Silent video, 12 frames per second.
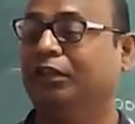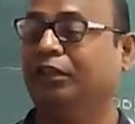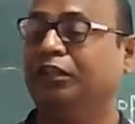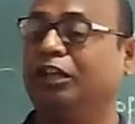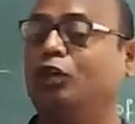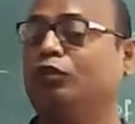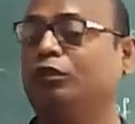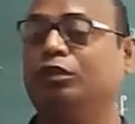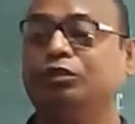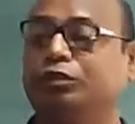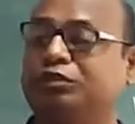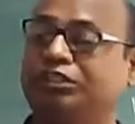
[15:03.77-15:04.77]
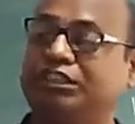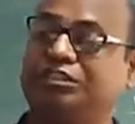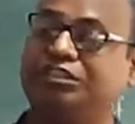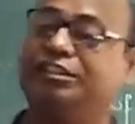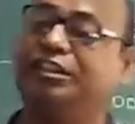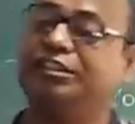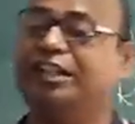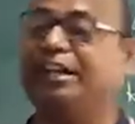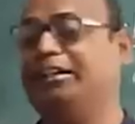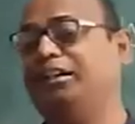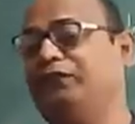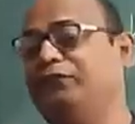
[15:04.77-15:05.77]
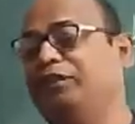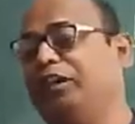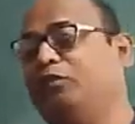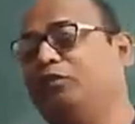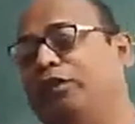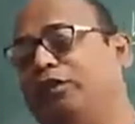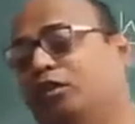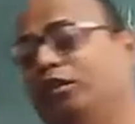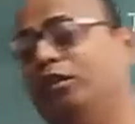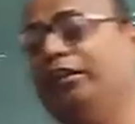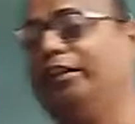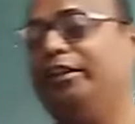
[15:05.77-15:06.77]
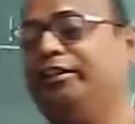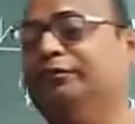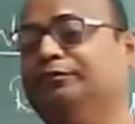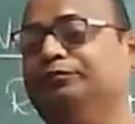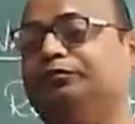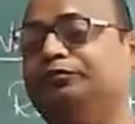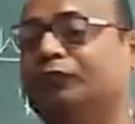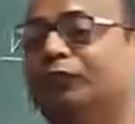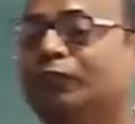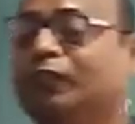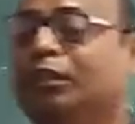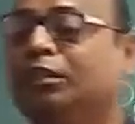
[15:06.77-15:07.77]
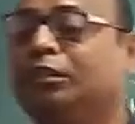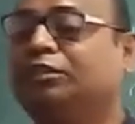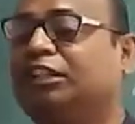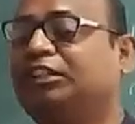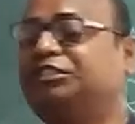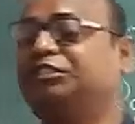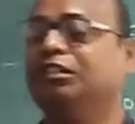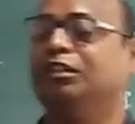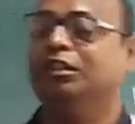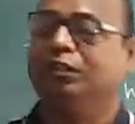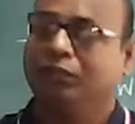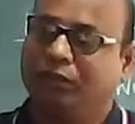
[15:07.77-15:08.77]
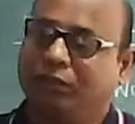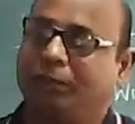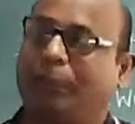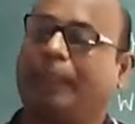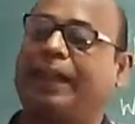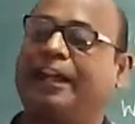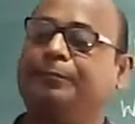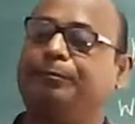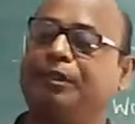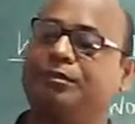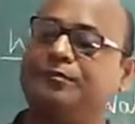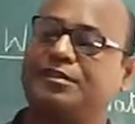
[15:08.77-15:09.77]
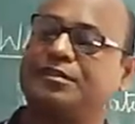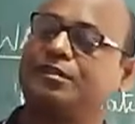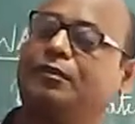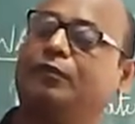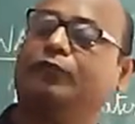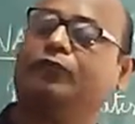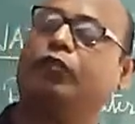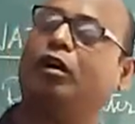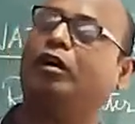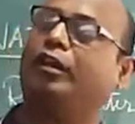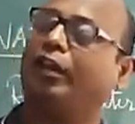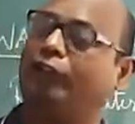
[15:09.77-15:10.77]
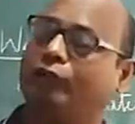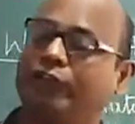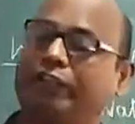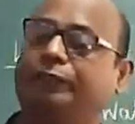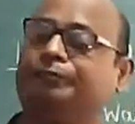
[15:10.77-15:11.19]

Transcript: Now, you just think that if we are going on digging such hand pumps for every